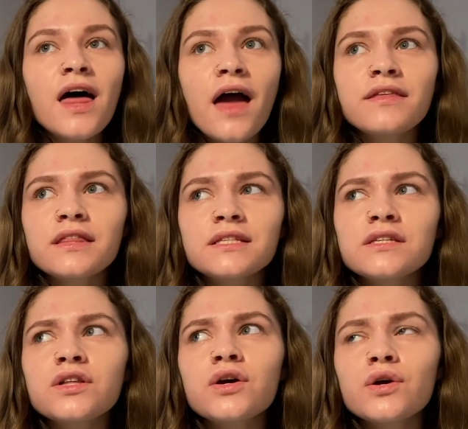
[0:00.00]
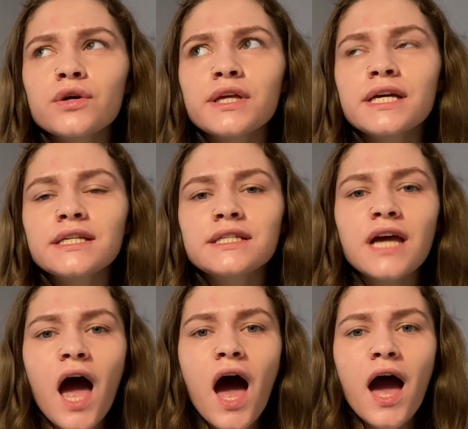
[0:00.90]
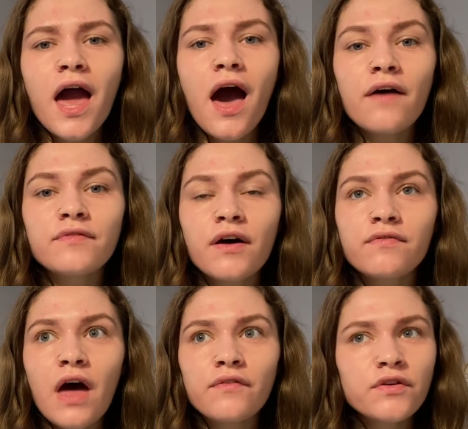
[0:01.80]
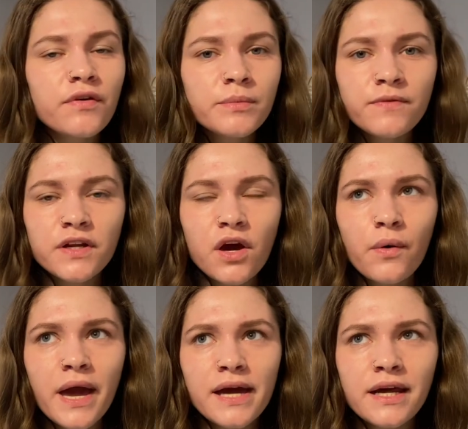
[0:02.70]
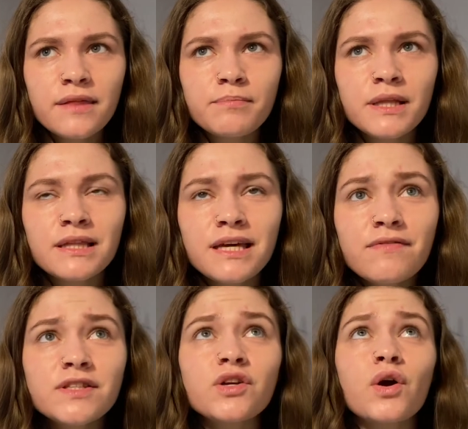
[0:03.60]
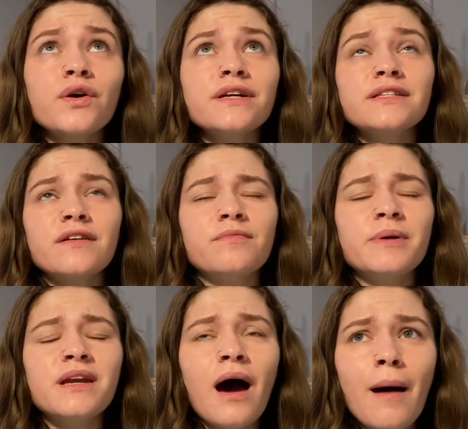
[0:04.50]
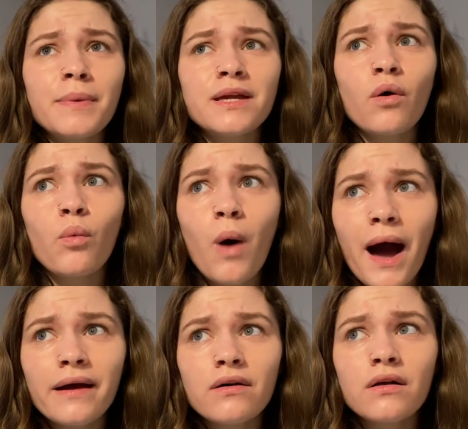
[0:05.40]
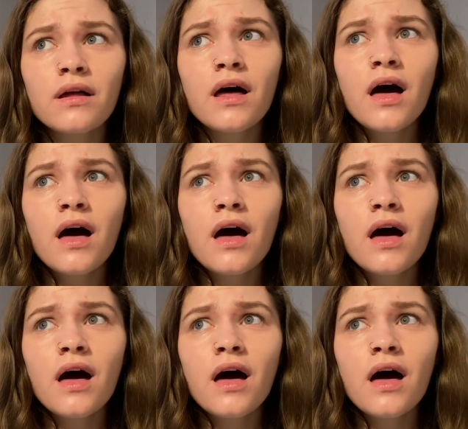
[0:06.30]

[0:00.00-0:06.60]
I think this is the earliest I have ever filmed a video, and I believe it's the earliest I've been up in a while,